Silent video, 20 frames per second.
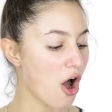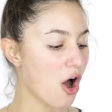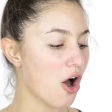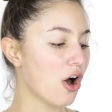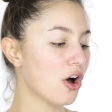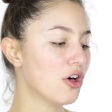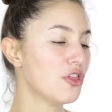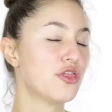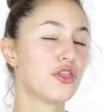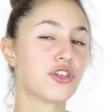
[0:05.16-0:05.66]

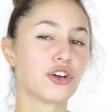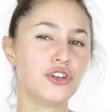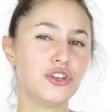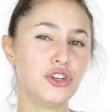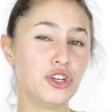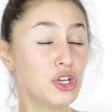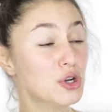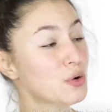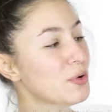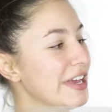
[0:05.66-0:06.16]
on the
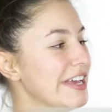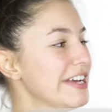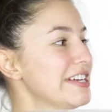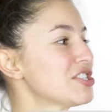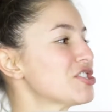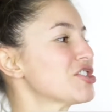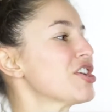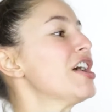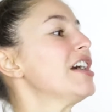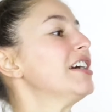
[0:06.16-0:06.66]

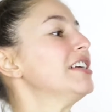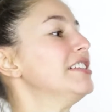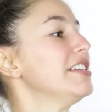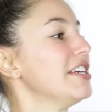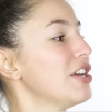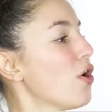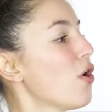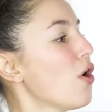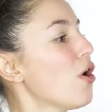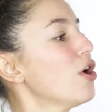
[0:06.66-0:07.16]
newish
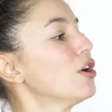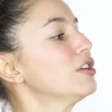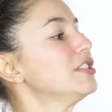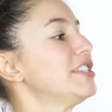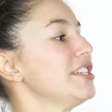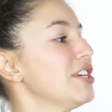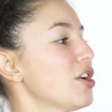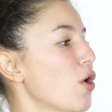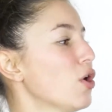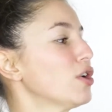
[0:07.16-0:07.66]

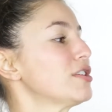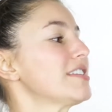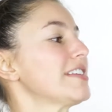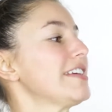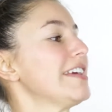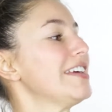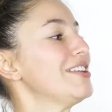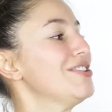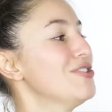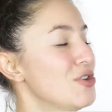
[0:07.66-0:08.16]
Dior
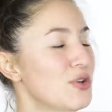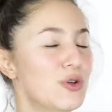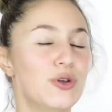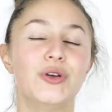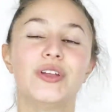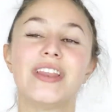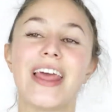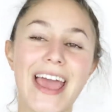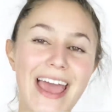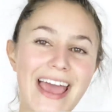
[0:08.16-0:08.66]
Skin
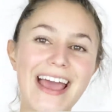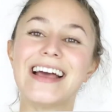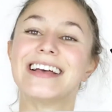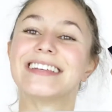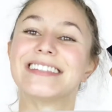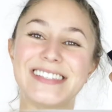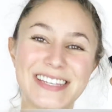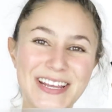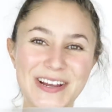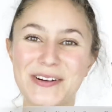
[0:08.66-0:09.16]
Nude Air
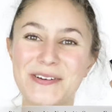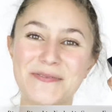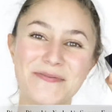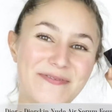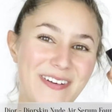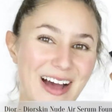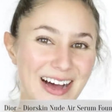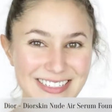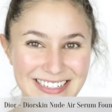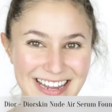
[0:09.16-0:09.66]
Serum
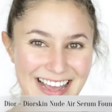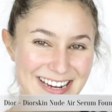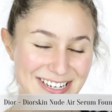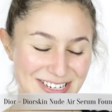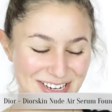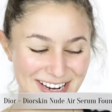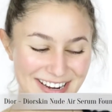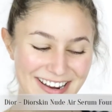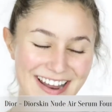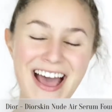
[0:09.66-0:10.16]

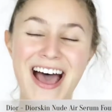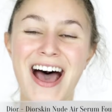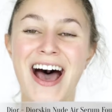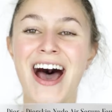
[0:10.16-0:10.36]
Foundation.